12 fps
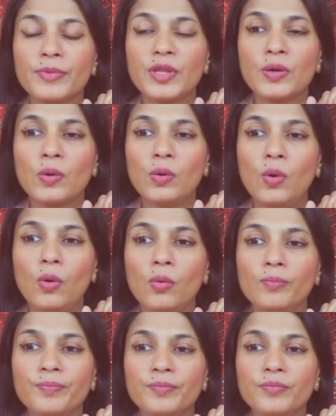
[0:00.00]
you know,
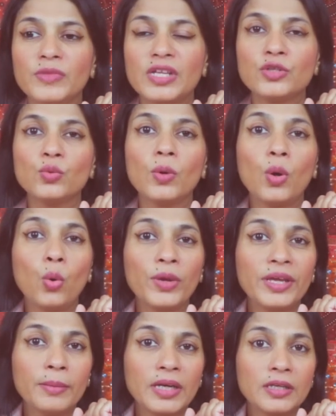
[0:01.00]
that you are
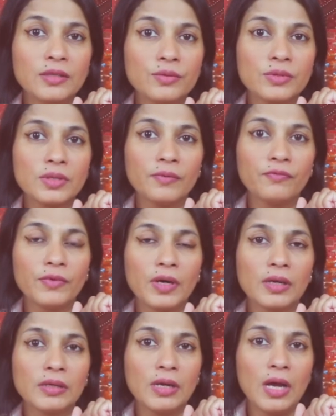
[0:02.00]
owing money to
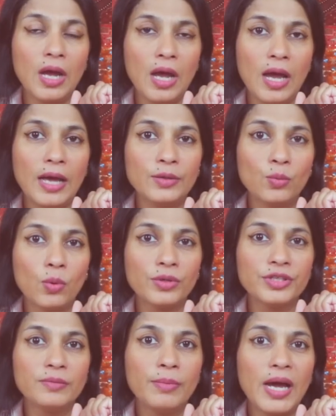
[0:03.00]
someone and you
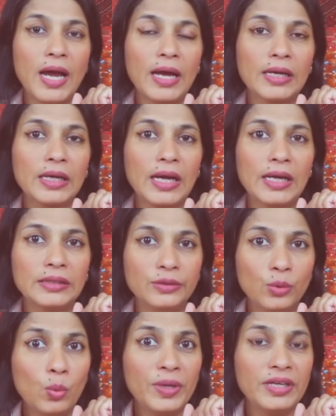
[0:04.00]
want it back and
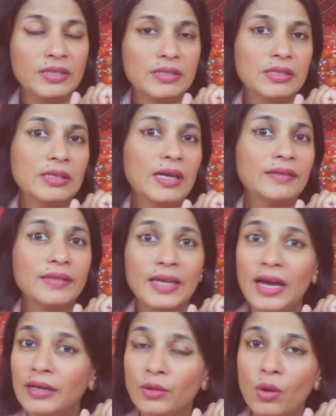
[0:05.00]
you're waiting and
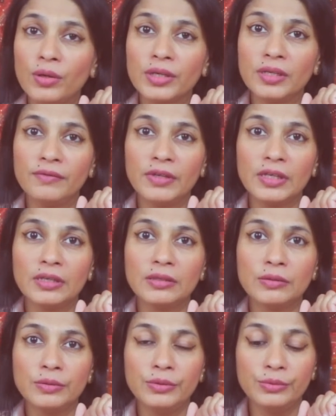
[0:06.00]
they are not giving
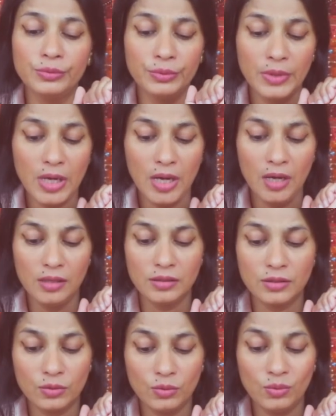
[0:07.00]
it to you.
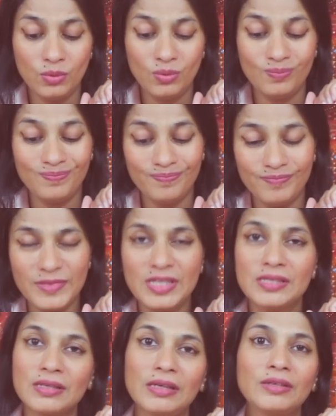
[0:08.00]
So
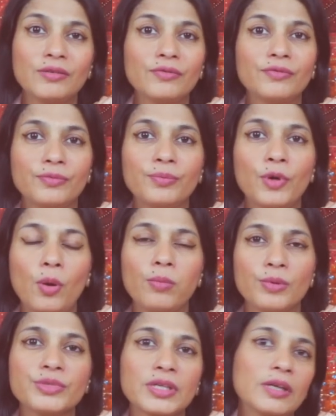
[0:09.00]
these kind of
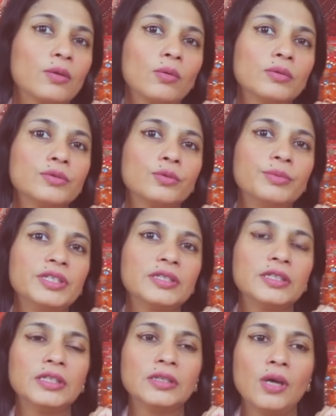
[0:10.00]
problems can also be
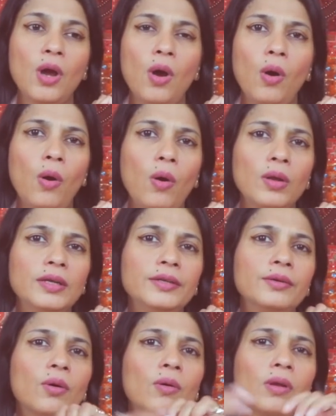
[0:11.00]
seen. All
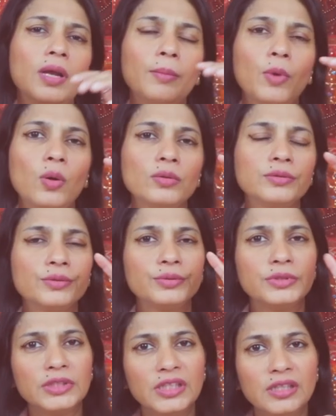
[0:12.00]
in all, I'm also
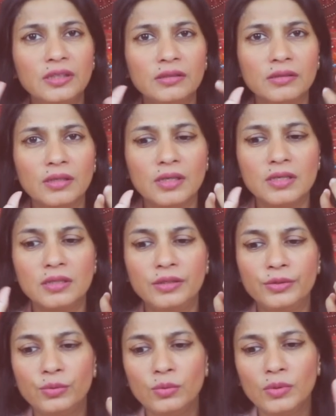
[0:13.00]
seeing in
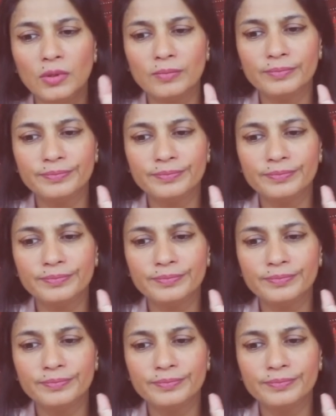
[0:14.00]
you